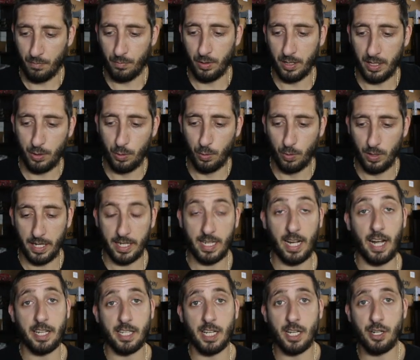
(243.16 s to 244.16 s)
really cool like
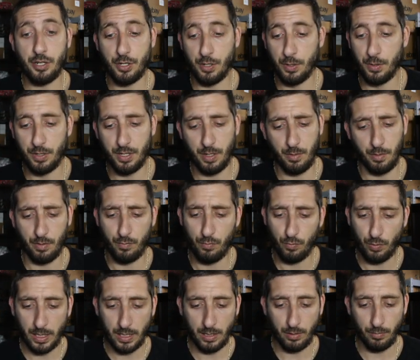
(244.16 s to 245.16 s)
hiking shoes. They're in
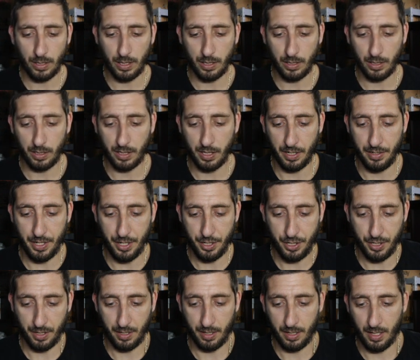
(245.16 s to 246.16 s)
really, really good
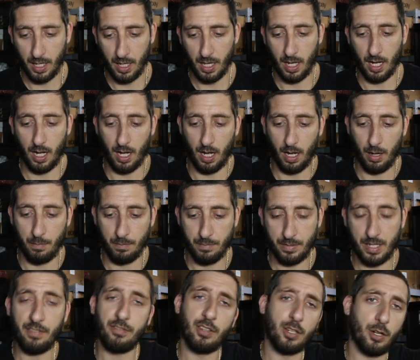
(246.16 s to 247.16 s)
condition.
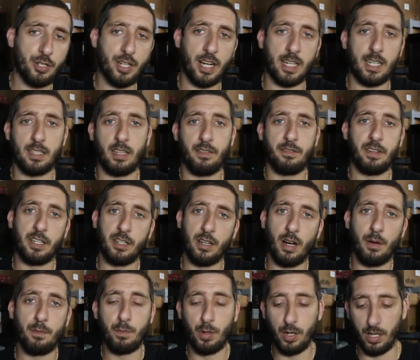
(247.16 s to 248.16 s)
Definitely go check out that video.
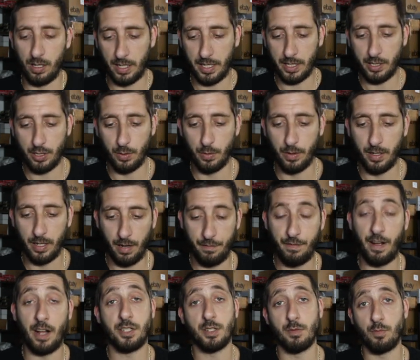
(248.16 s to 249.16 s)
I'll put a link to it. I
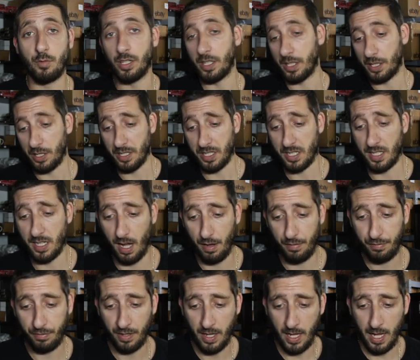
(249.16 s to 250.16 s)
found some really good
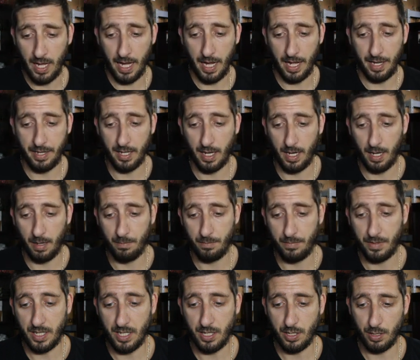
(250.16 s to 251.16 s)
stuff, and
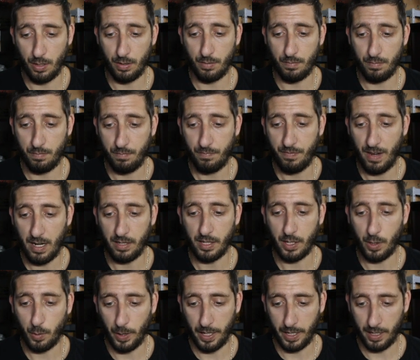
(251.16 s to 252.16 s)
these sold fairly
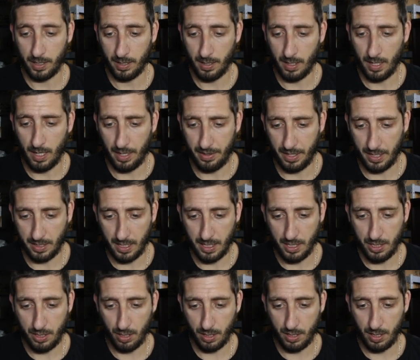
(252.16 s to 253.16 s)
quick. I think
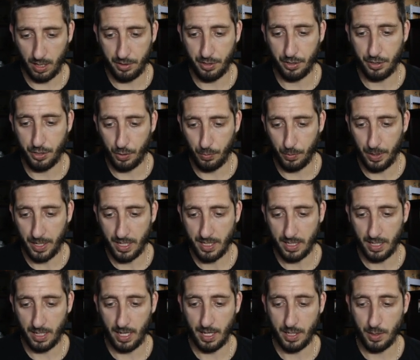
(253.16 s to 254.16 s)
these took under 2
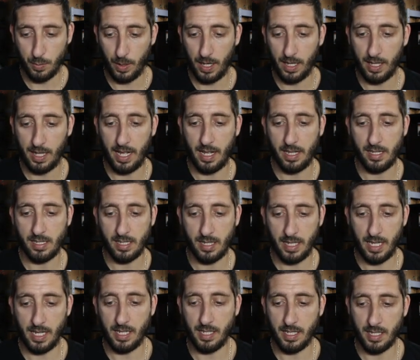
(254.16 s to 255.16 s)
weeks, as well as
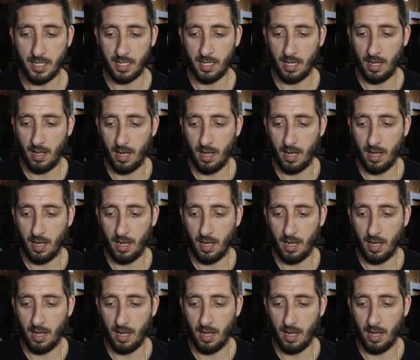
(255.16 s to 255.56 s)
these